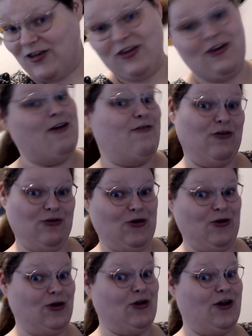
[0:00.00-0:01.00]
If you know,
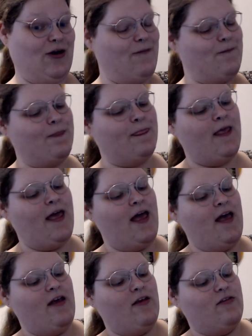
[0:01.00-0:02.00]
you know.
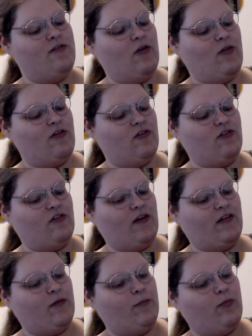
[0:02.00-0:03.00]
So this is just
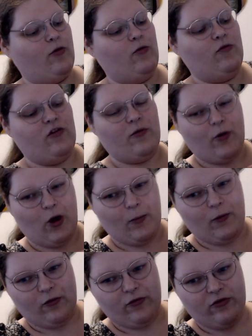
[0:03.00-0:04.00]
like the blues and the
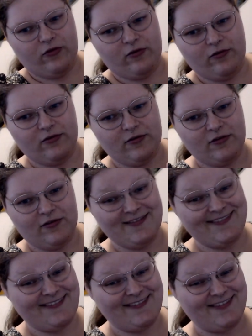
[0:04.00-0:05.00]
purples.
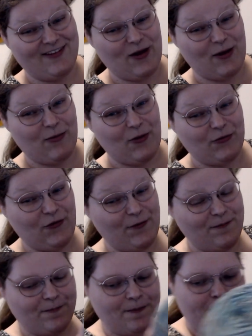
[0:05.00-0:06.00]
Looking beautiful.
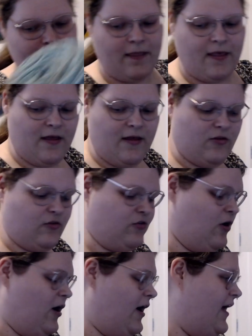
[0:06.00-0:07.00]

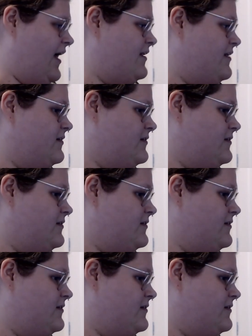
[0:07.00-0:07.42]
Stride!